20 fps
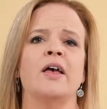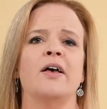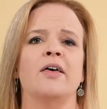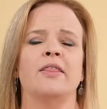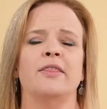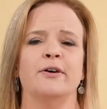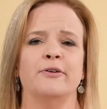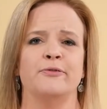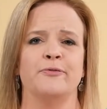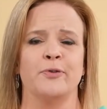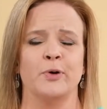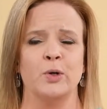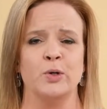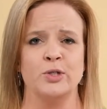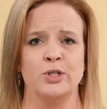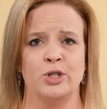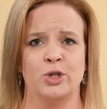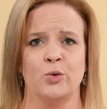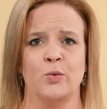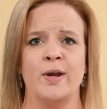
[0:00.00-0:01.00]
The
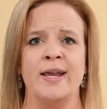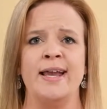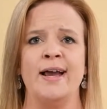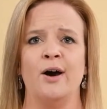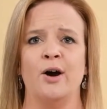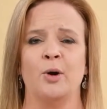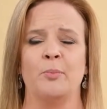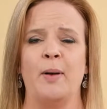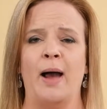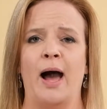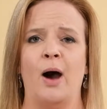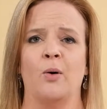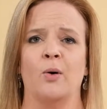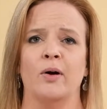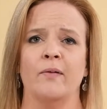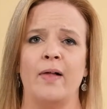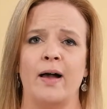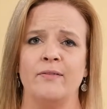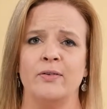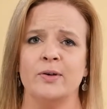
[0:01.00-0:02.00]
first 3 are
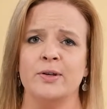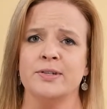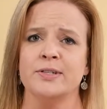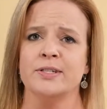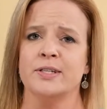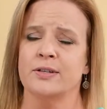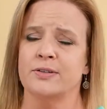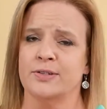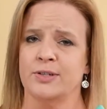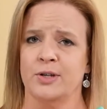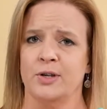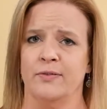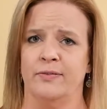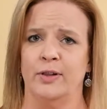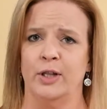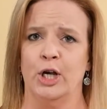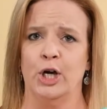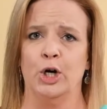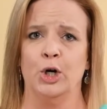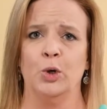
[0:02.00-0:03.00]
power levels. So you have
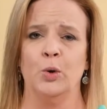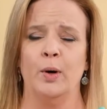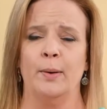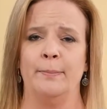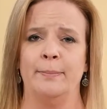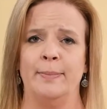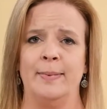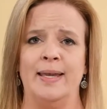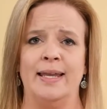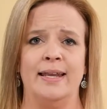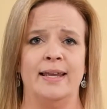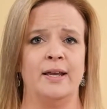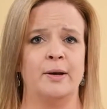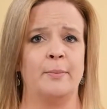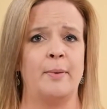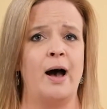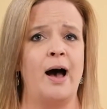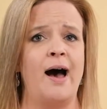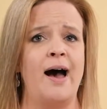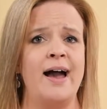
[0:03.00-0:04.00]
low, medium,
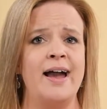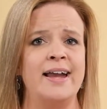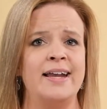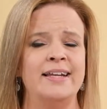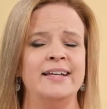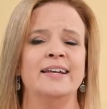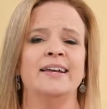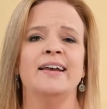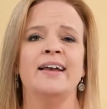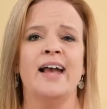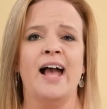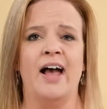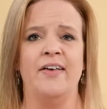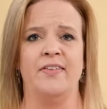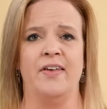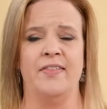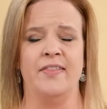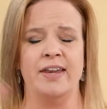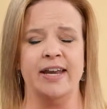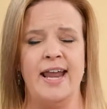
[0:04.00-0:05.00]
high, and
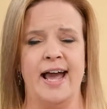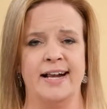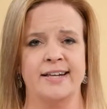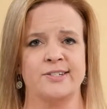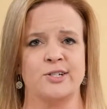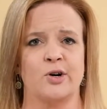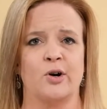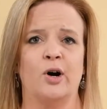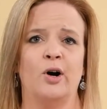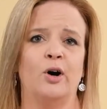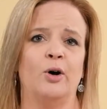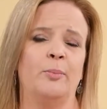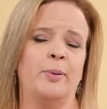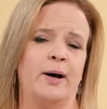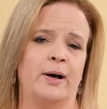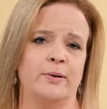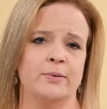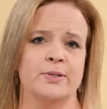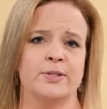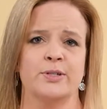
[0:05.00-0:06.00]
then the next are all
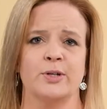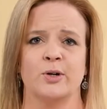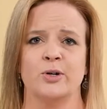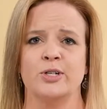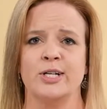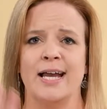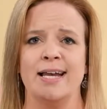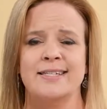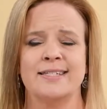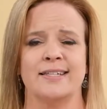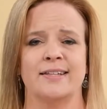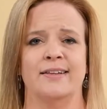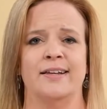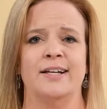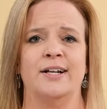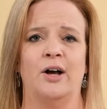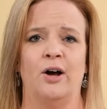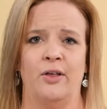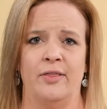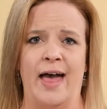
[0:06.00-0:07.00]
pulse, surge,
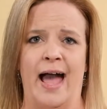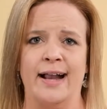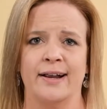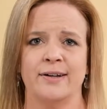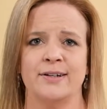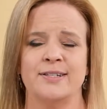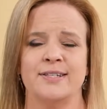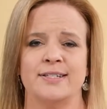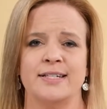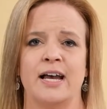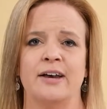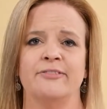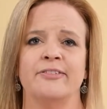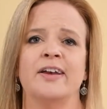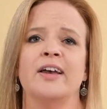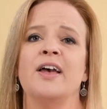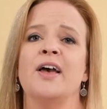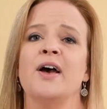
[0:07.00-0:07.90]
escalate, all that good stuff.